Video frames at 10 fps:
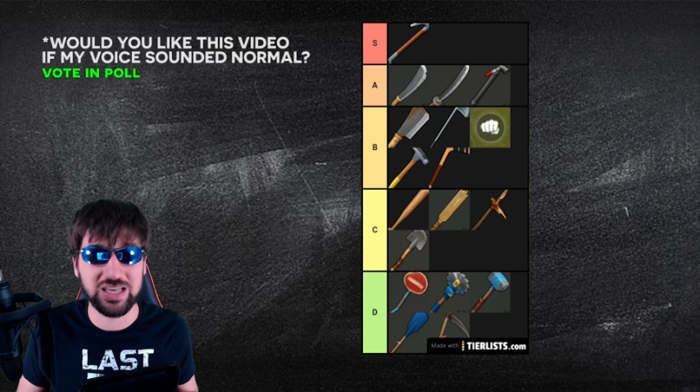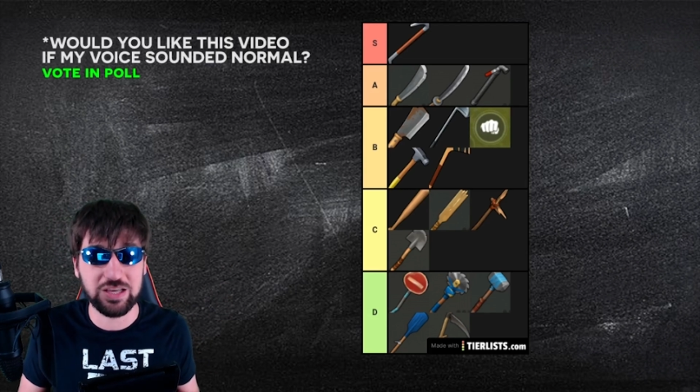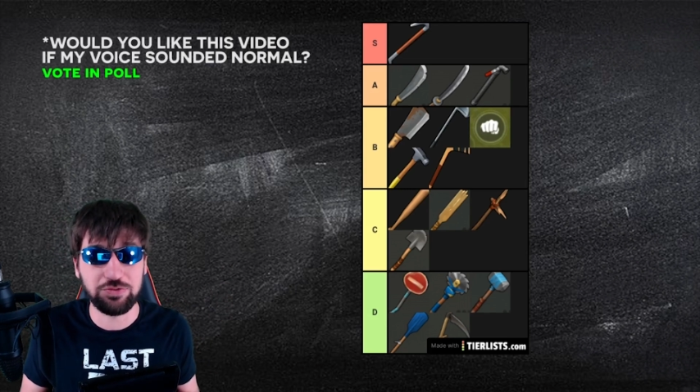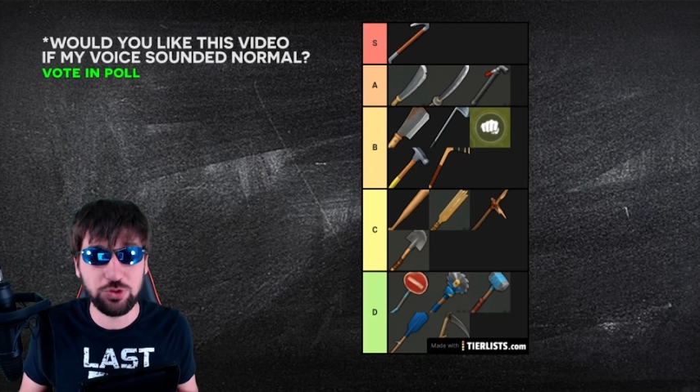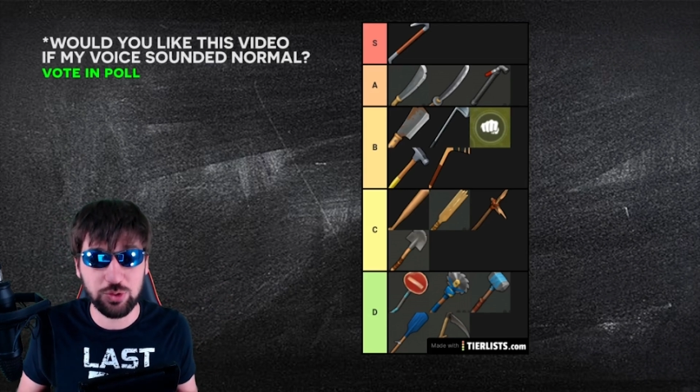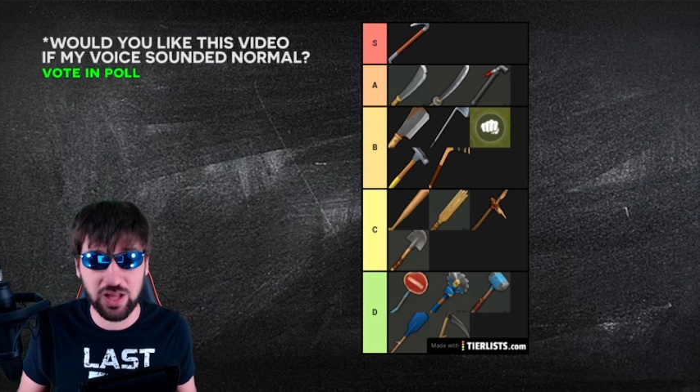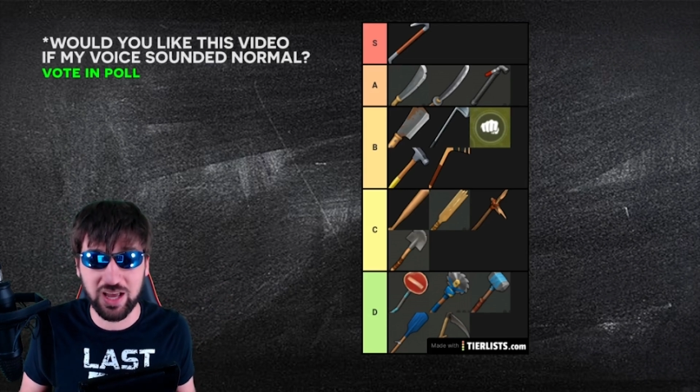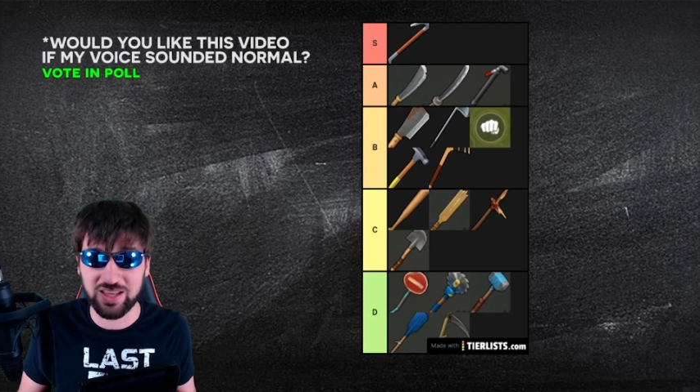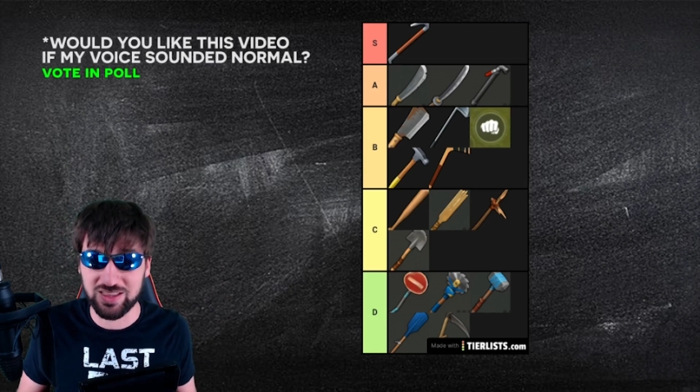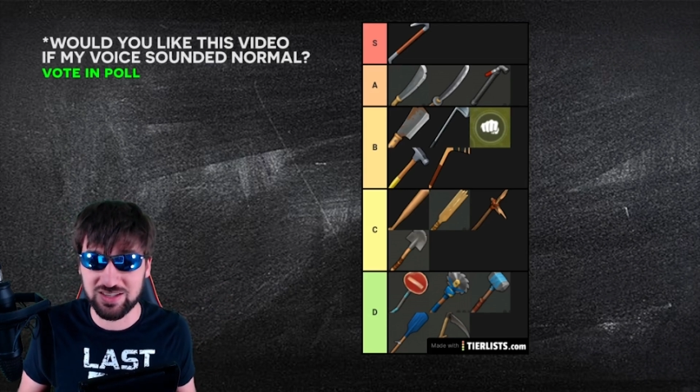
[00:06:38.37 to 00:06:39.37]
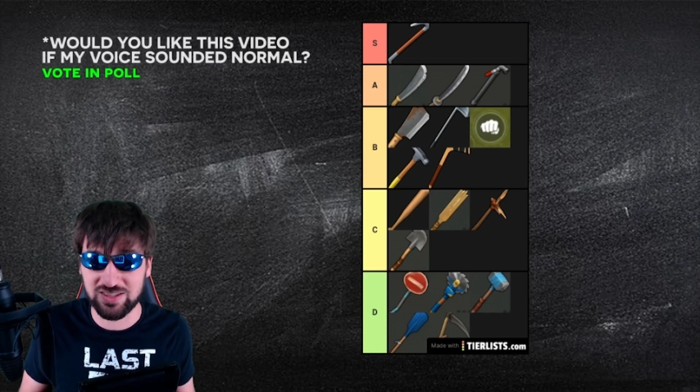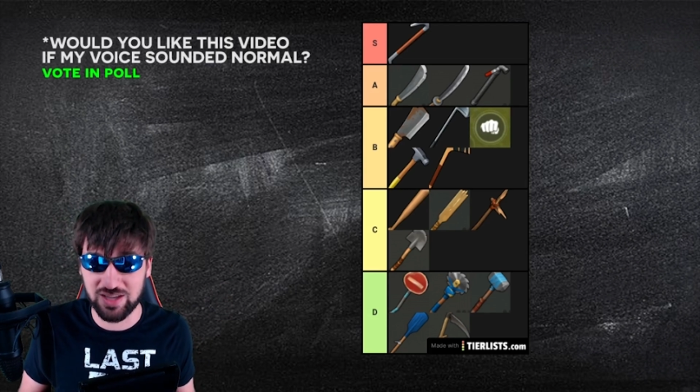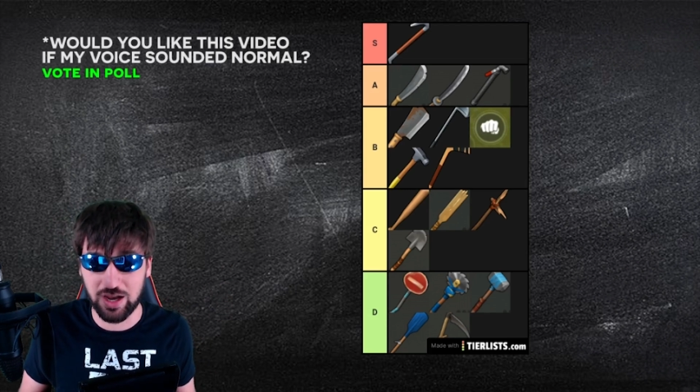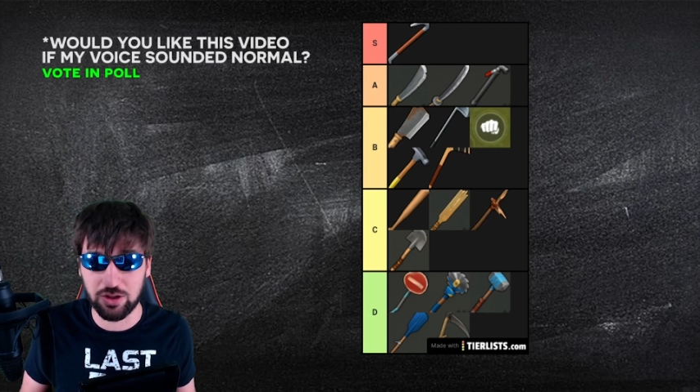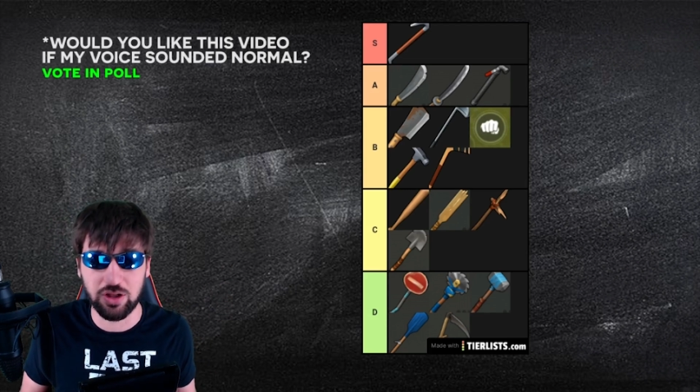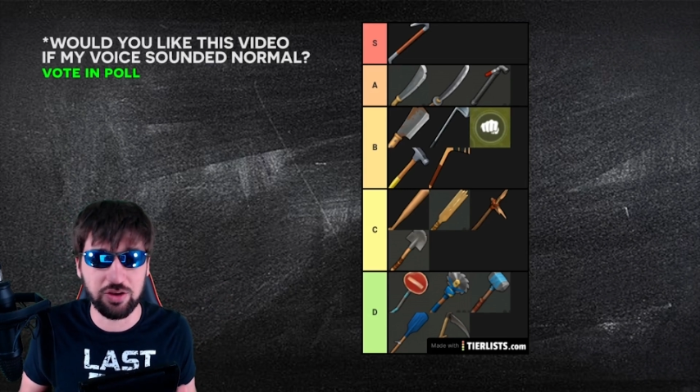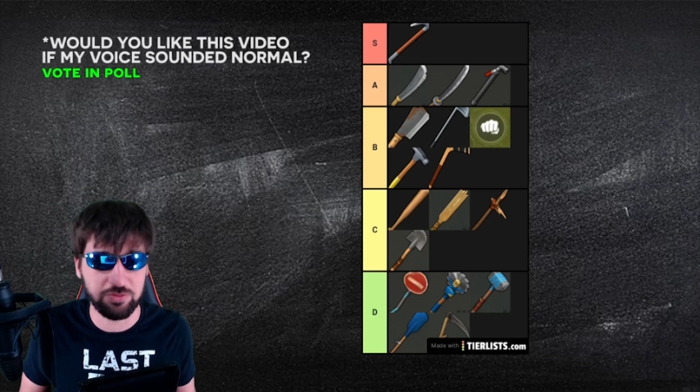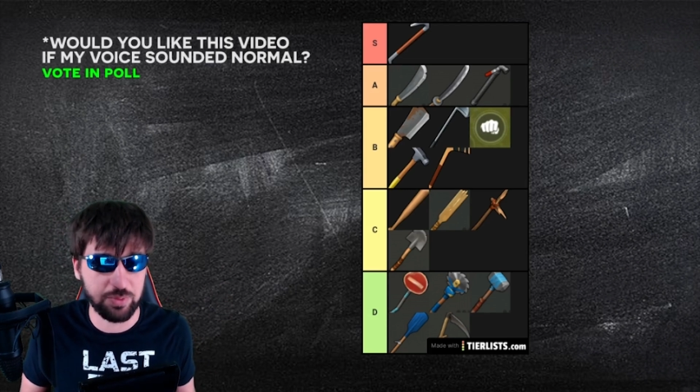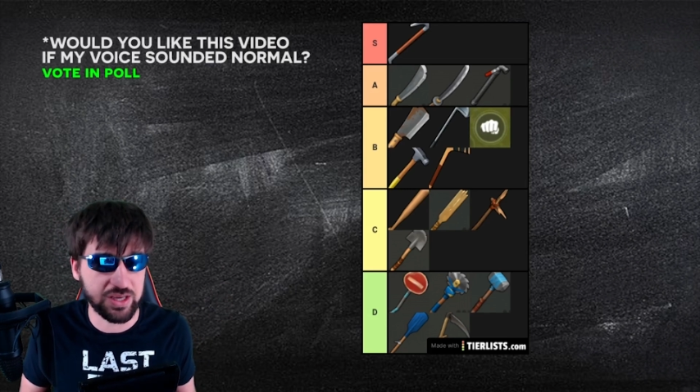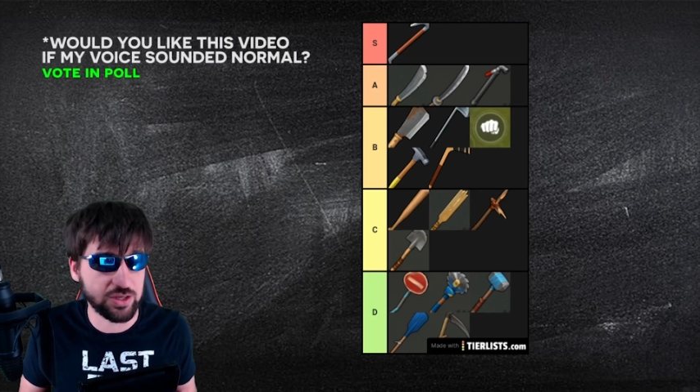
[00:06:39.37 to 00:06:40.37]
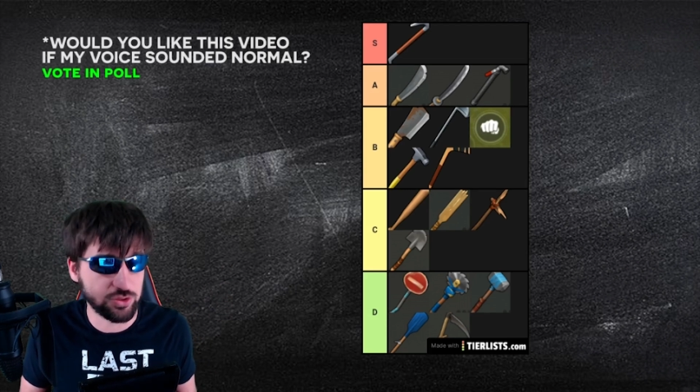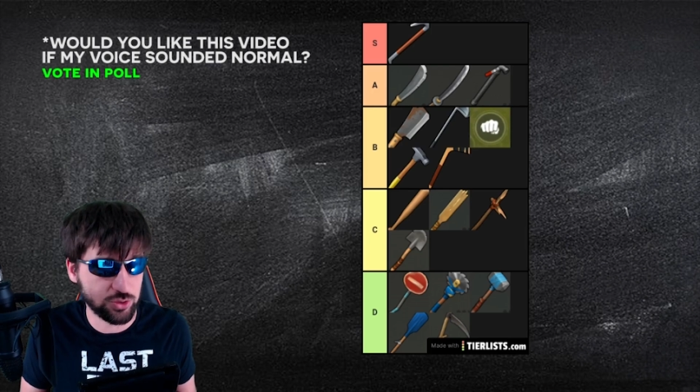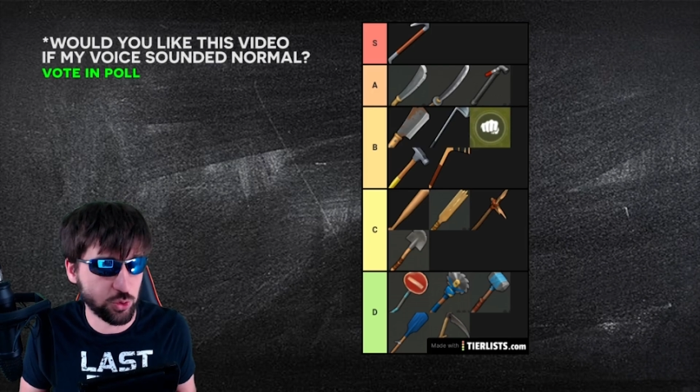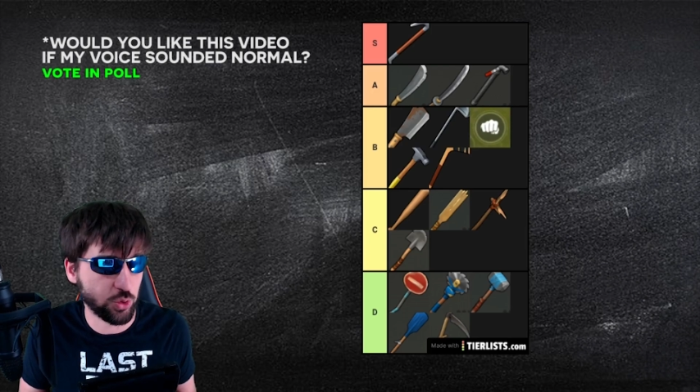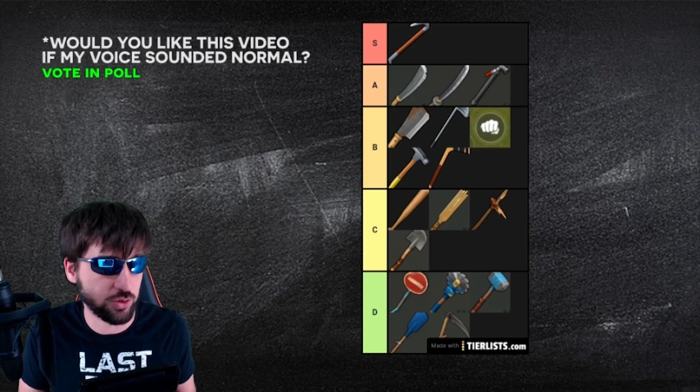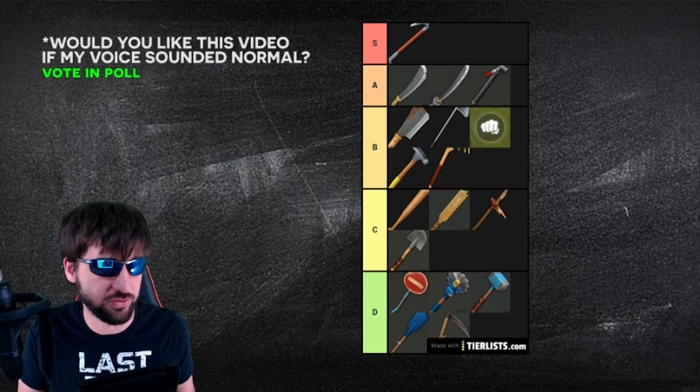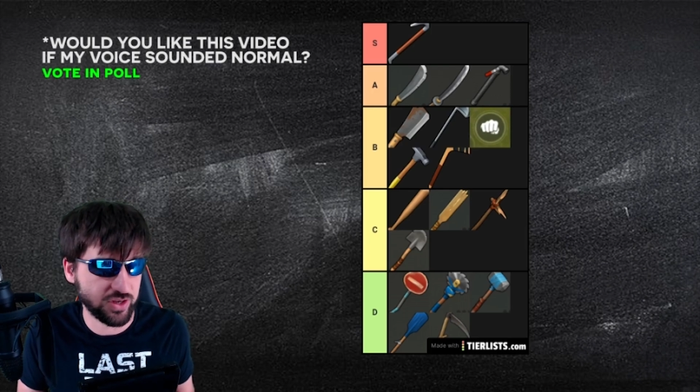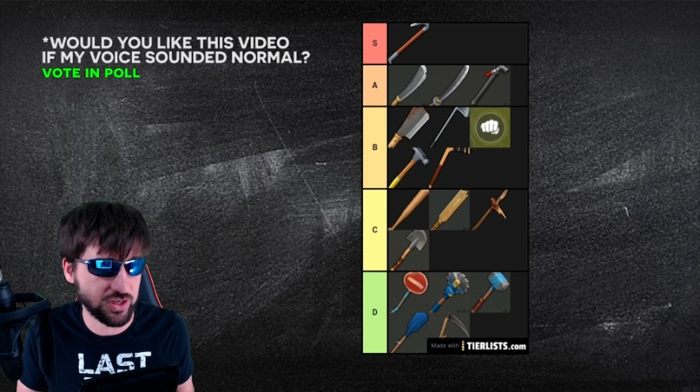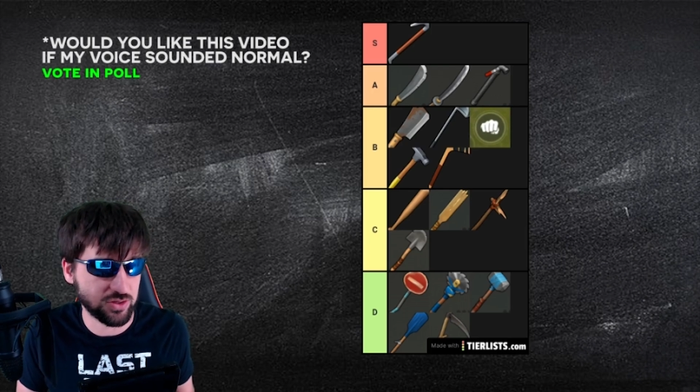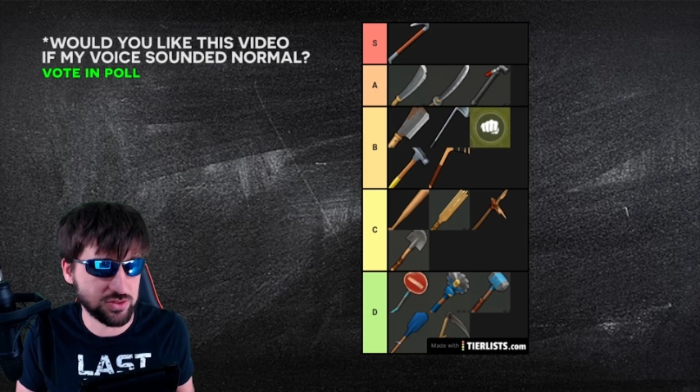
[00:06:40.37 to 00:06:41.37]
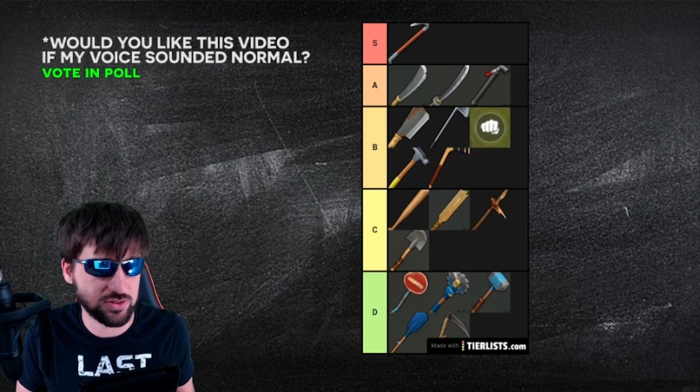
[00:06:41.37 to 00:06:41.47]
if you like this style of making tutorial videos.